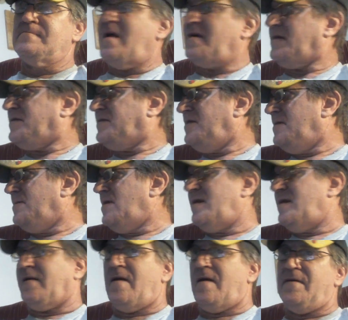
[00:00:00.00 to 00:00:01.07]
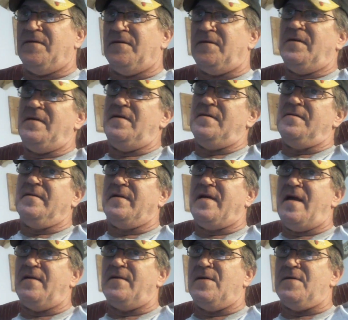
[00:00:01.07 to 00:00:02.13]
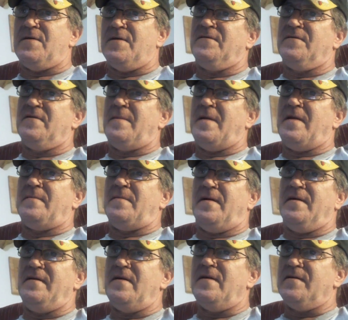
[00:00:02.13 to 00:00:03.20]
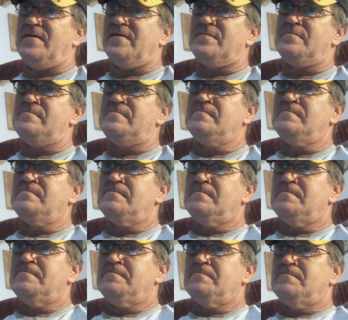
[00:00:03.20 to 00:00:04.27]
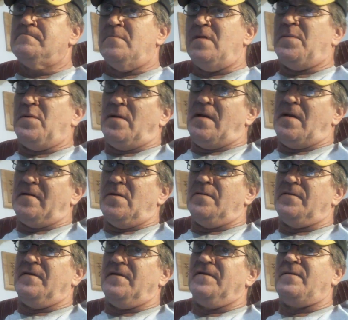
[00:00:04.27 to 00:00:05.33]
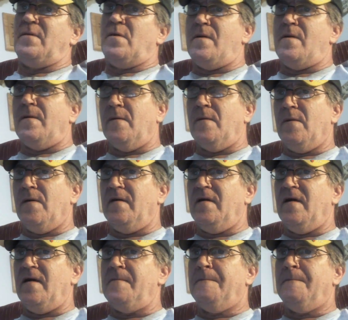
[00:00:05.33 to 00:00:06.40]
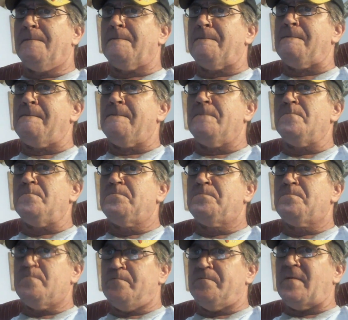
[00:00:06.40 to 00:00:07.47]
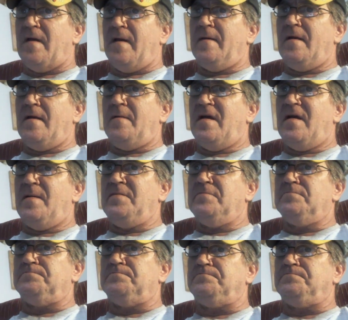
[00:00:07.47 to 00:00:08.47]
I can see them right across the street, catty corner over about 100 yards. When I pull out going to the store or whatnot, they're right behind me,